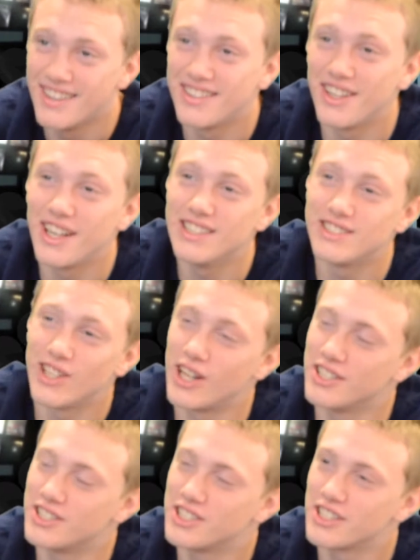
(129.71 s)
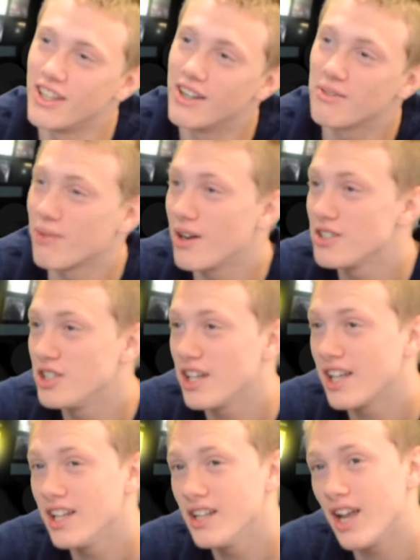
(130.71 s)
Today's lunch, Kung Pao
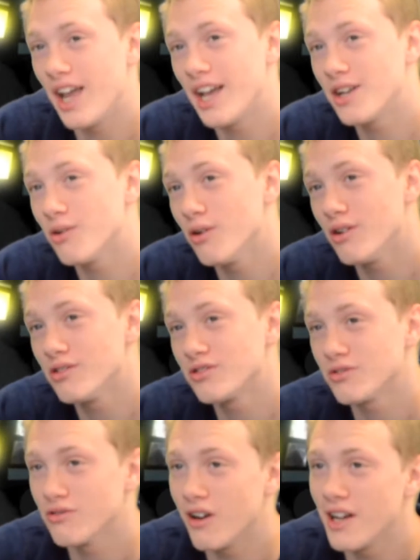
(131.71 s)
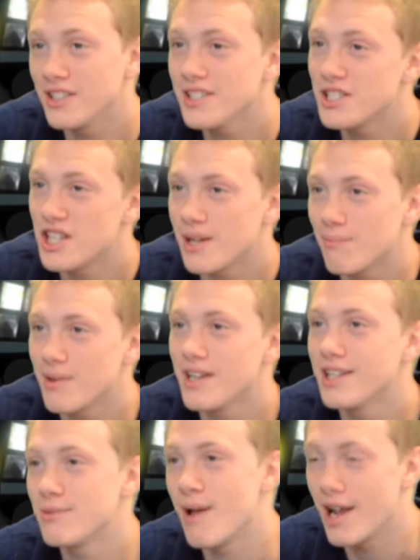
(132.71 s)
chicken, egg rolls, rice,
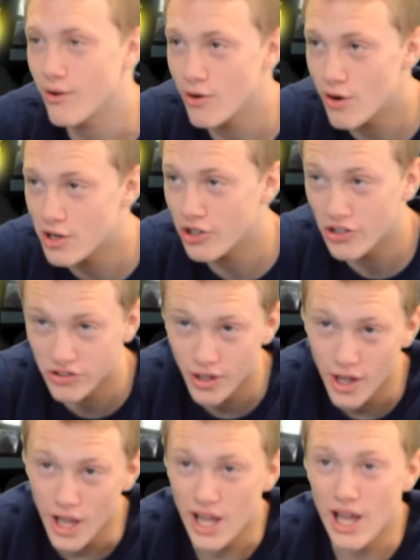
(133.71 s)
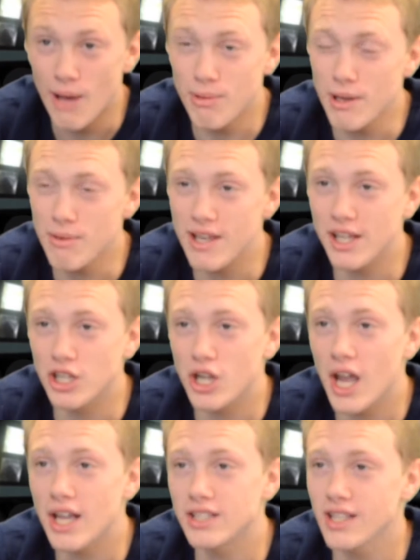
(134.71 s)
chickpeas, mandarin oranges,
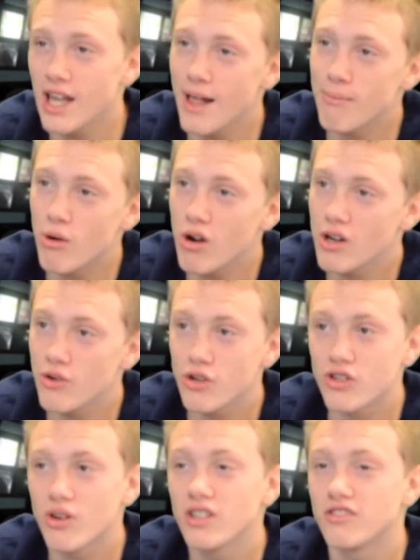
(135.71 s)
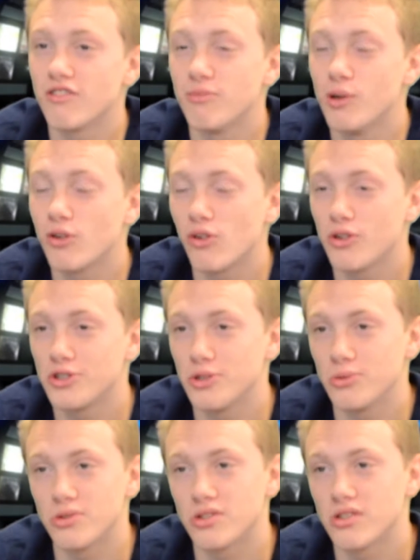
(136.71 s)
PB&J, salad bar, and your choice of milk or
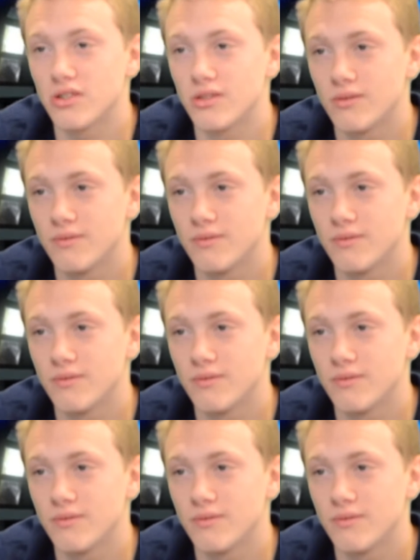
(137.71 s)
juice.